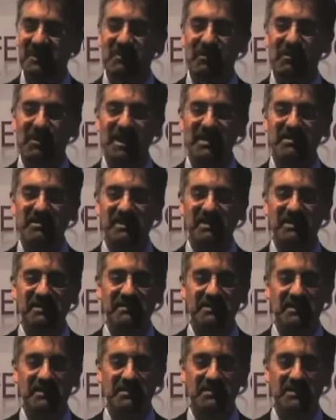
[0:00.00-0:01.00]
Well, Glenn,
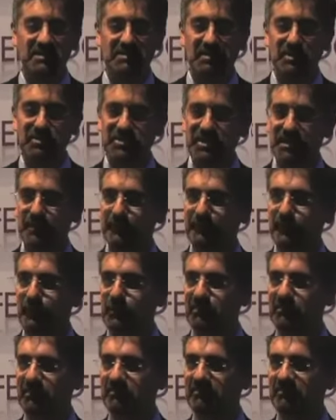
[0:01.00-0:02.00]
the Small Cell
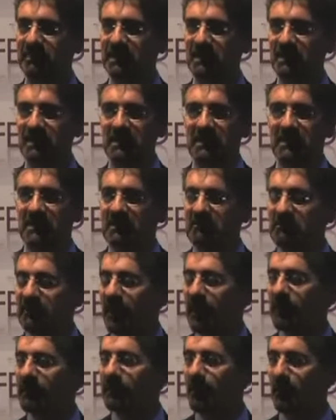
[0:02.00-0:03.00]
Forum
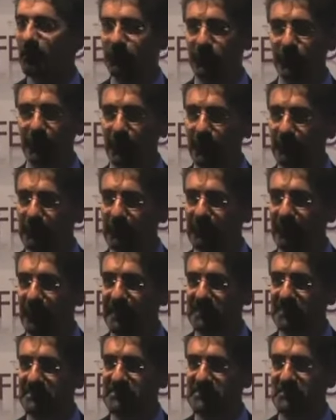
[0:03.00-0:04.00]
goes to a lot of
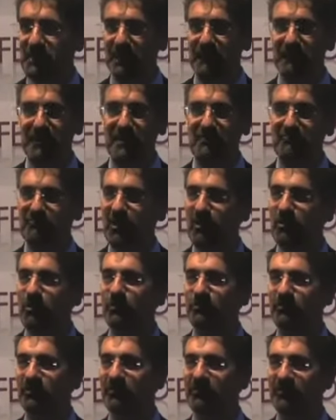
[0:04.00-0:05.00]
events. One of our
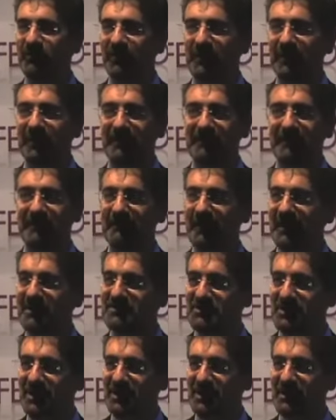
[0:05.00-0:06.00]
roles is to
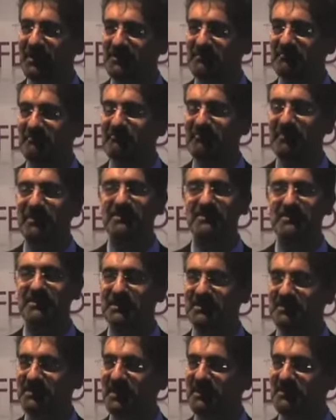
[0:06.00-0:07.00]
evangelise and bring to
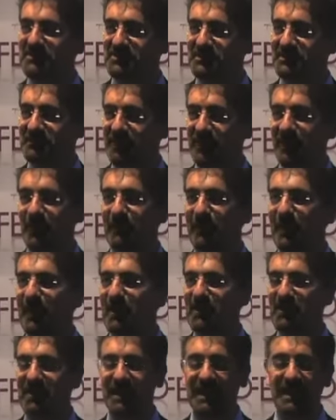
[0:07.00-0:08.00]
the attention of the whole
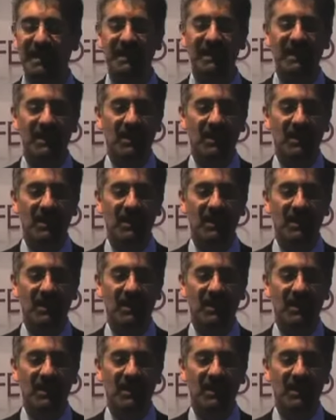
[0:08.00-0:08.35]
market